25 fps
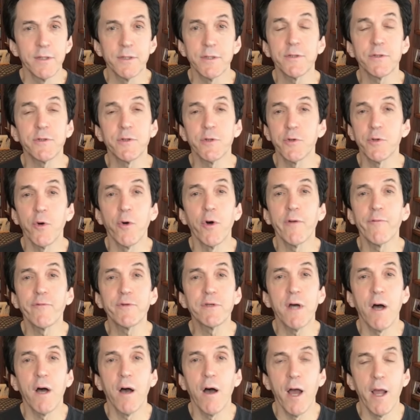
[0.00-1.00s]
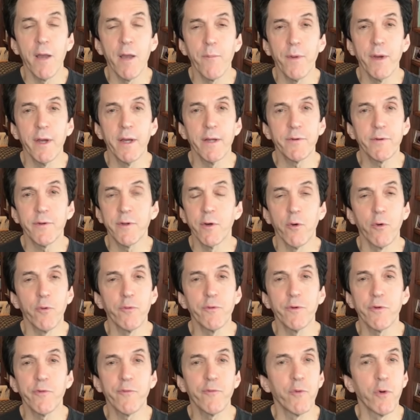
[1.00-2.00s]
since the dawn of time. It's the
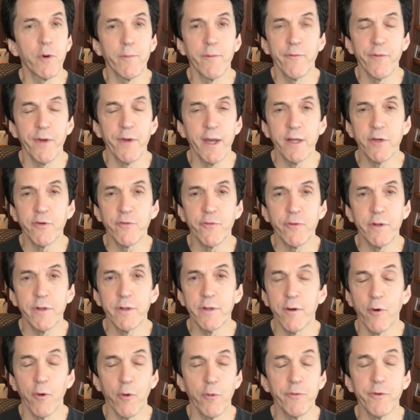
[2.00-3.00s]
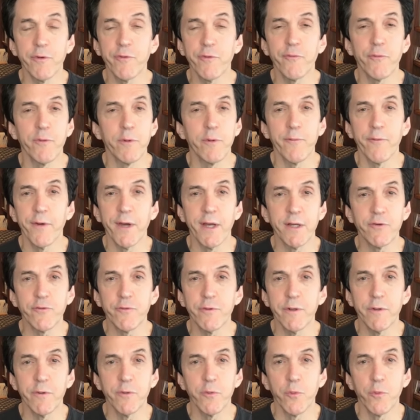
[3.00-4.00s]
oldest form of hatred, oldest form of
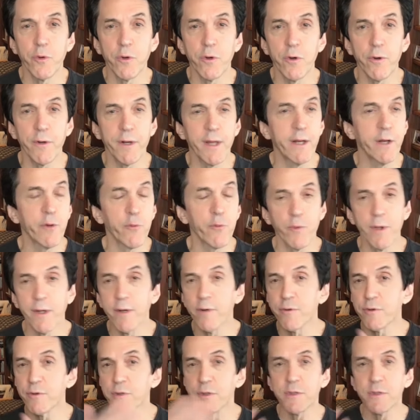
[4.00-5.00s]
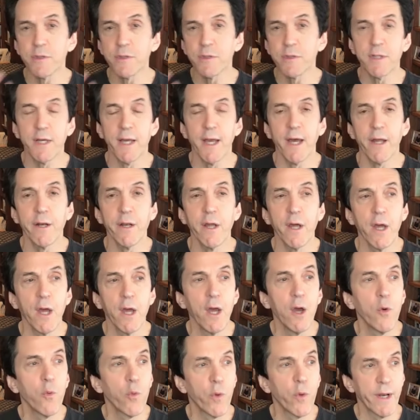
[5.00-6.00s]
hatred in the world, and it rears its head
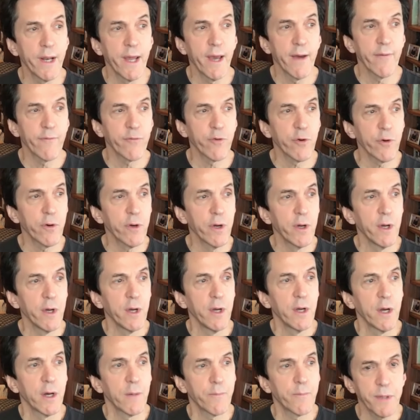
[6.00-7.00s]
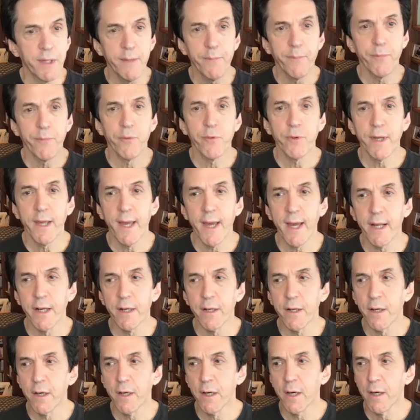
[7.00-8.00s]
whenever uh, people
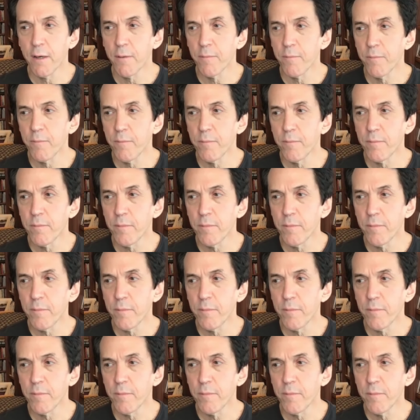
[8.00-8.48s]
get uh,